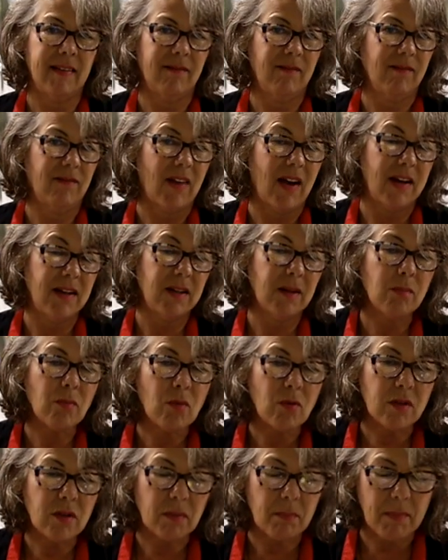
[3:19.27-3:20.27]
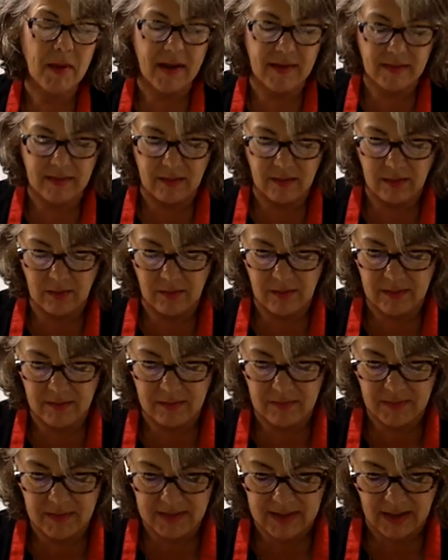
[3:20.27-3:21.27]
find a mortar pestle
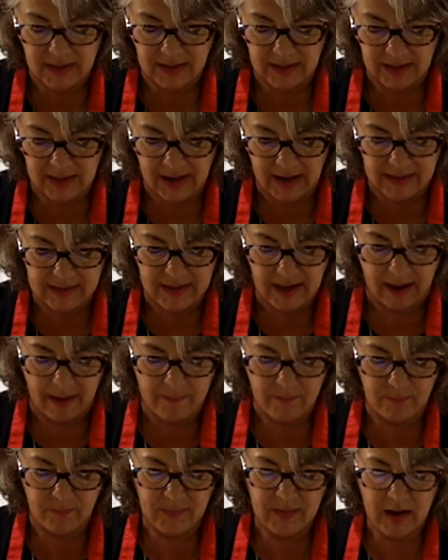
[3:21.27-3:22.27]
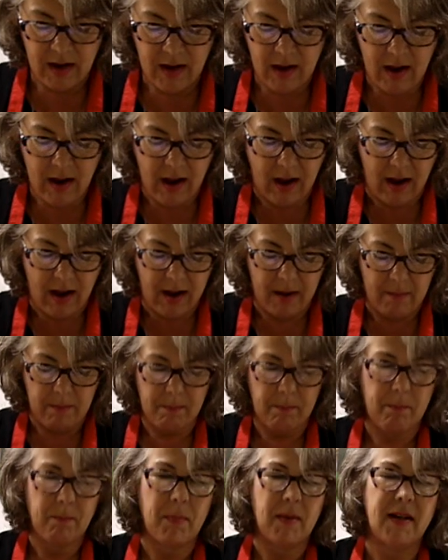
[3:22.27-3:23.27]
or something like that.
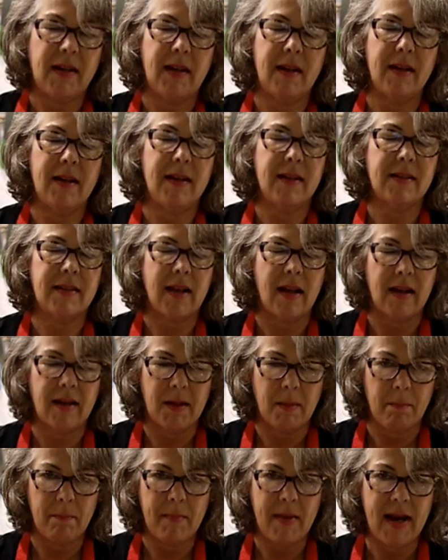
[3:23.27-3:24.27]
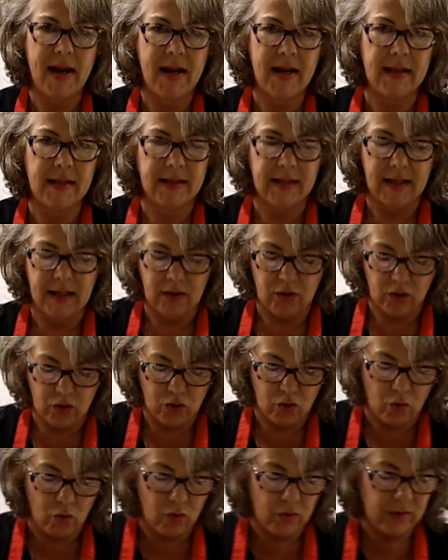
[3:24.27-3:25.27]
But it is an amazing
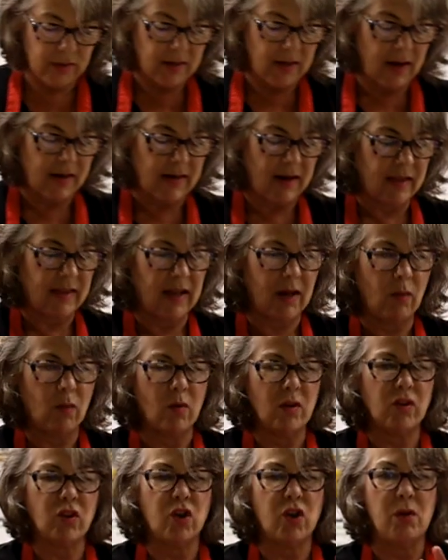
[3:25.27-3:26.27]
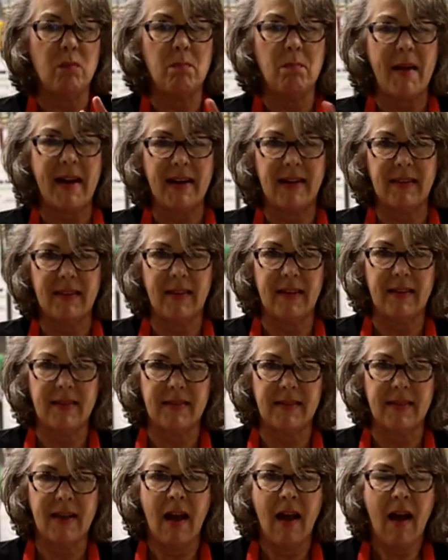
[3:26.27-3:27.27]
sauce, and I think once you make
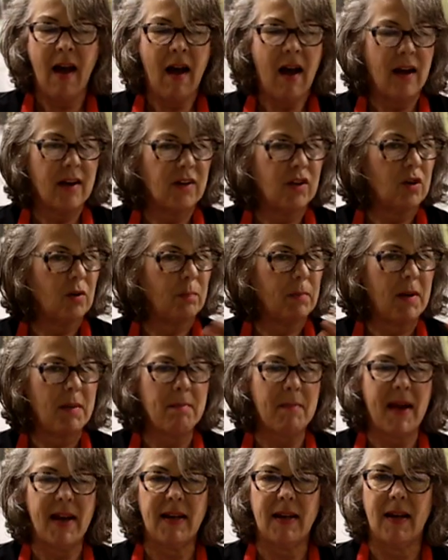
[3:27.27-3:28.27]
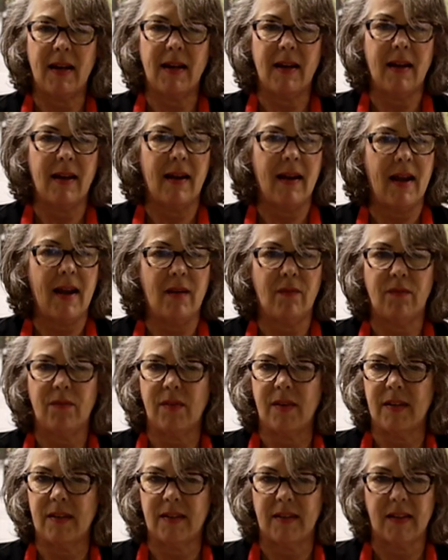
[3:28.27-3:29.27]
this, you'll be making it
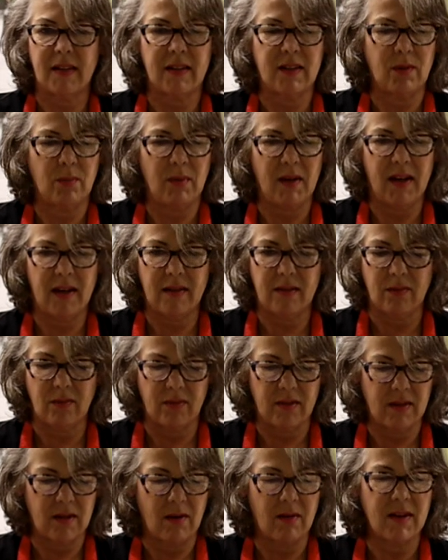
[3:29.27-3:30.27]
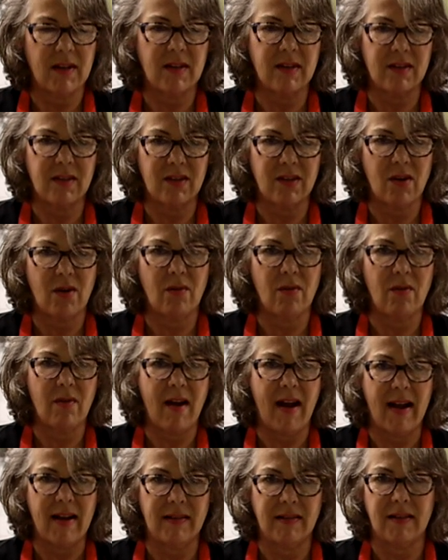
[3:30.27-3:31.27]
every 6 weeks or so. It's so
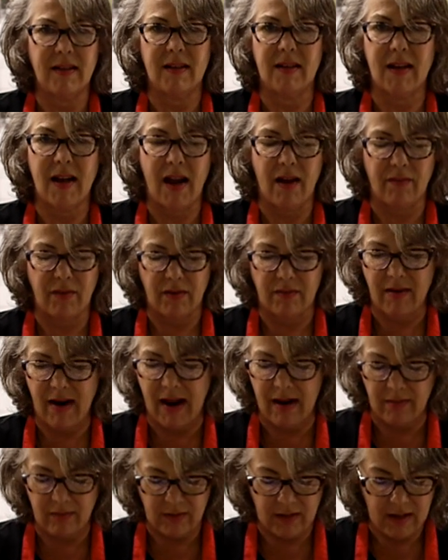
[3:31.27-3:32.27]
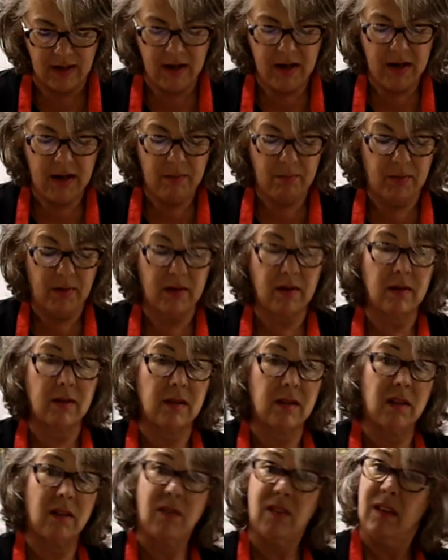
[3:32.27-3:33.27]
handy to have around
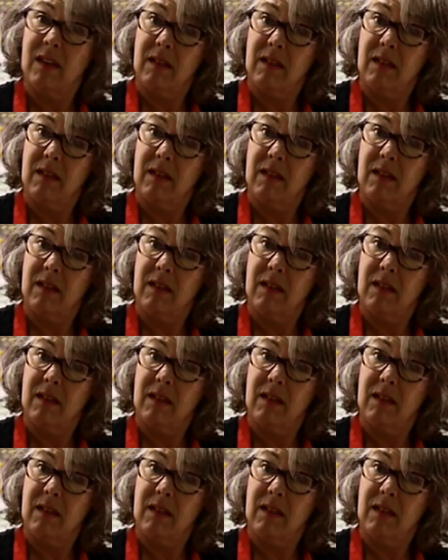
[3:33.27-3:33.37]
because of